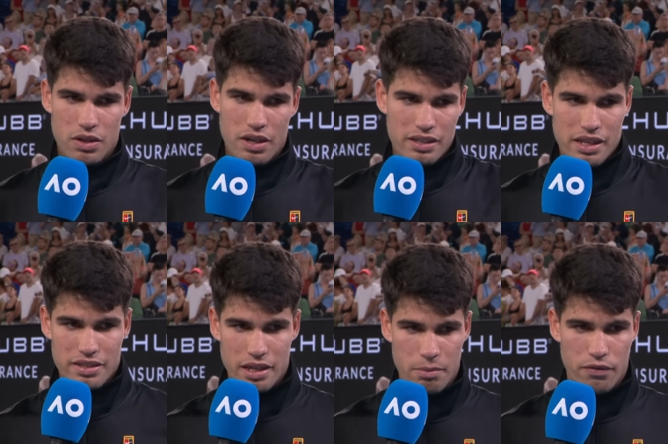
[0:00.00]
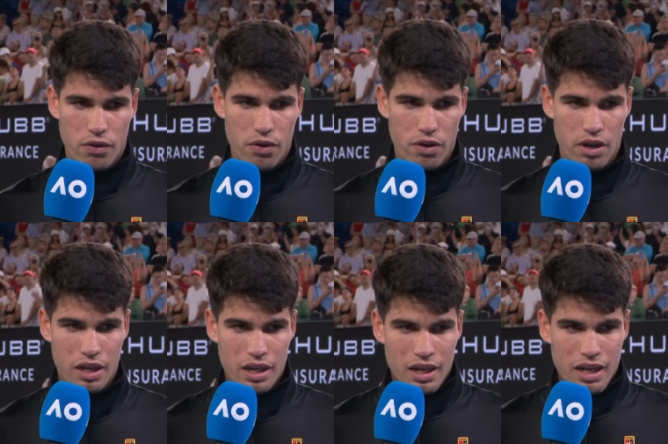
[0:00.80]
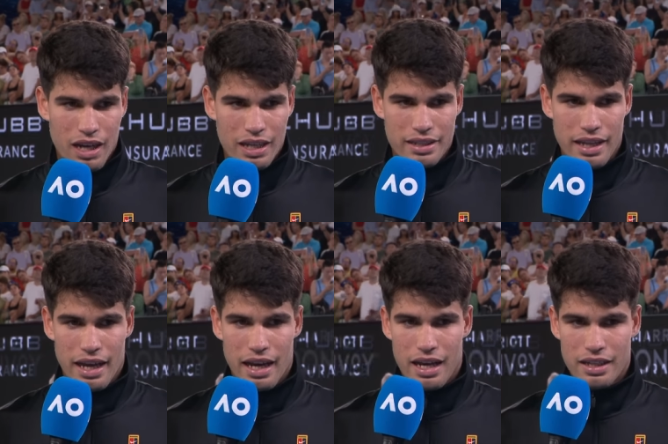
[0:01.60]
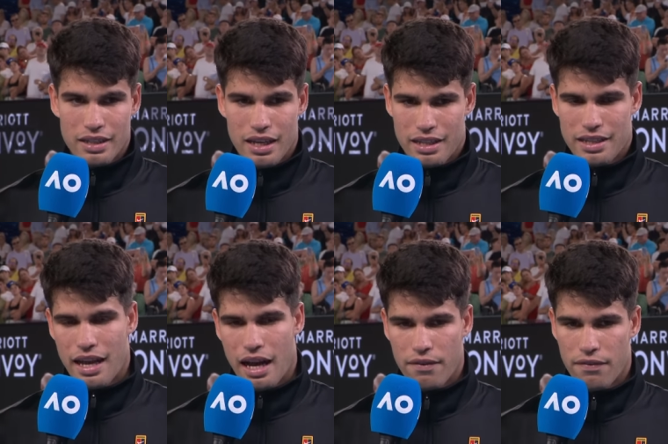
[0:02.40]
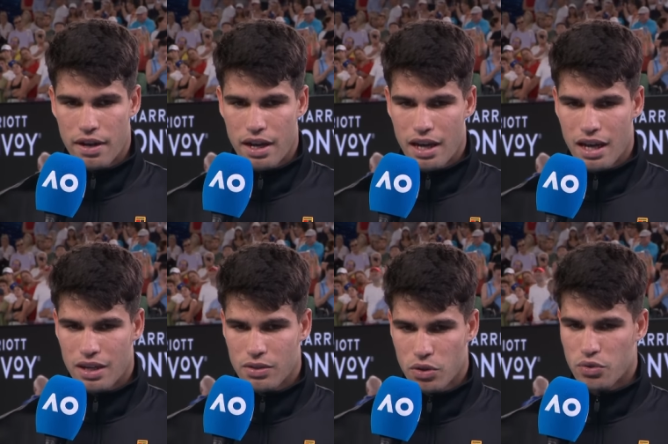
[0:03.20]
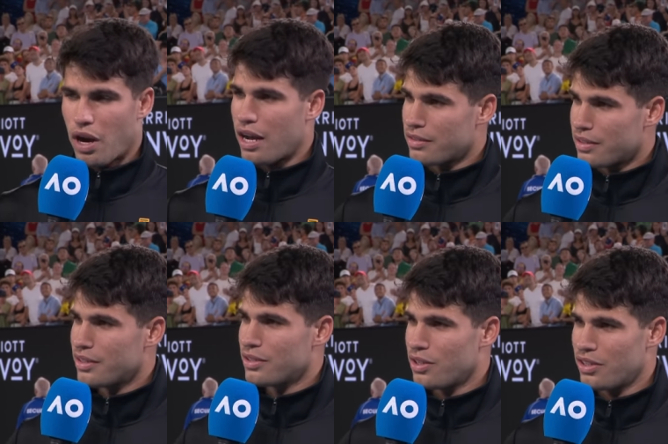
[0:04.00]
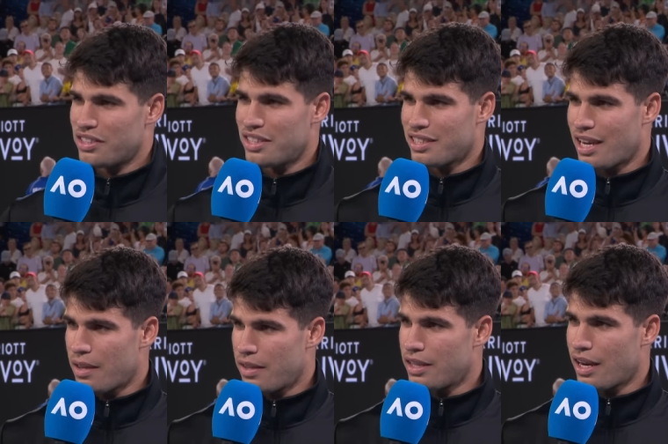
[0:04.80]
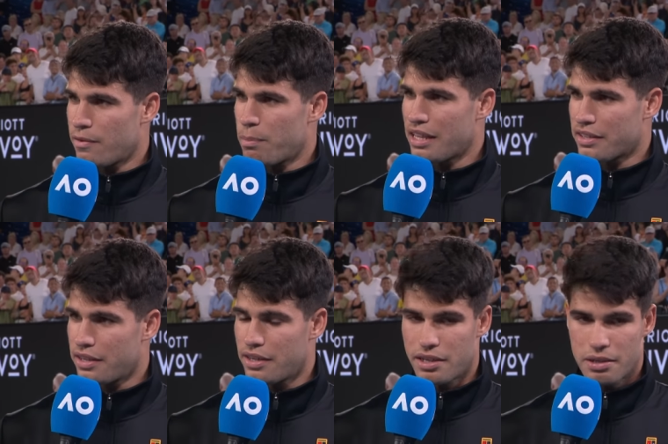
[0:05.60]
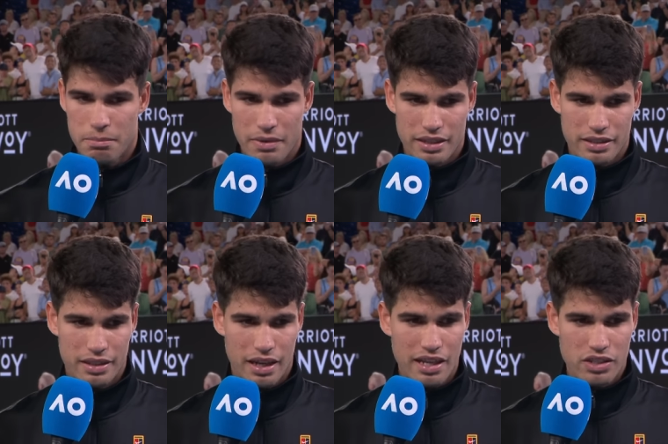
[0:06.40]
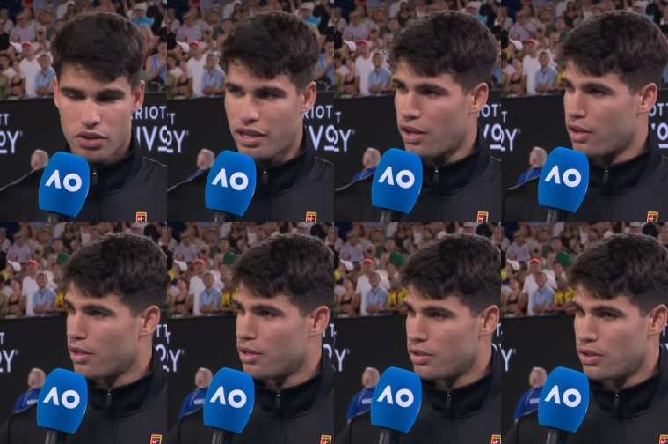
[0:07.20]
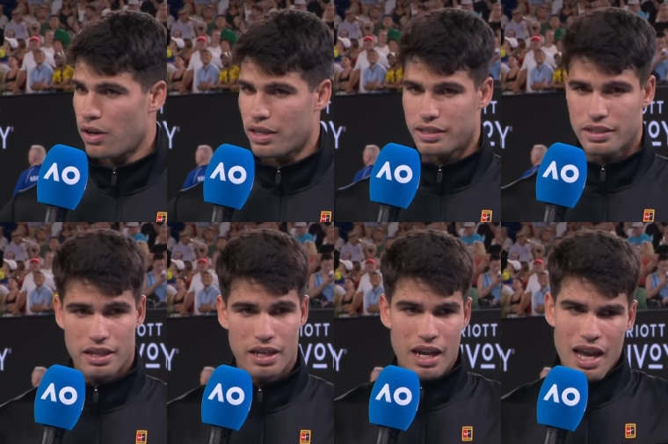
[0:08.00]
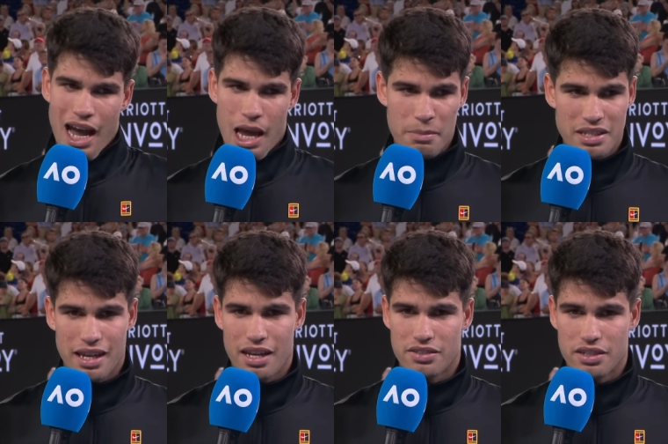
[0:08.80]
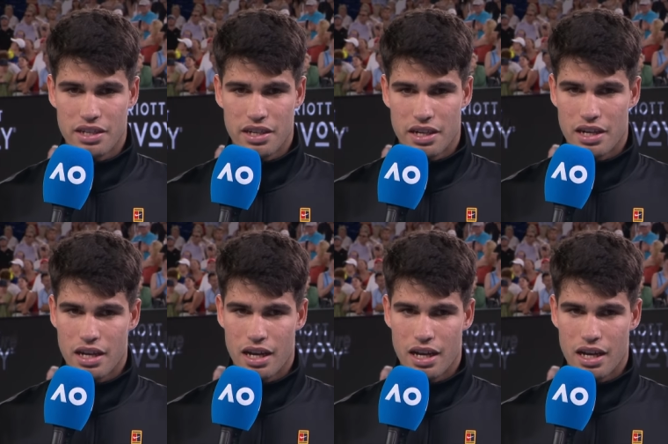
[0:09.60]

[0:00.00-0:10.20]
know, as I said before, I didn't have a good run, you know, the years that I've played here, but I enjoy a lot, you know, and I missed last year,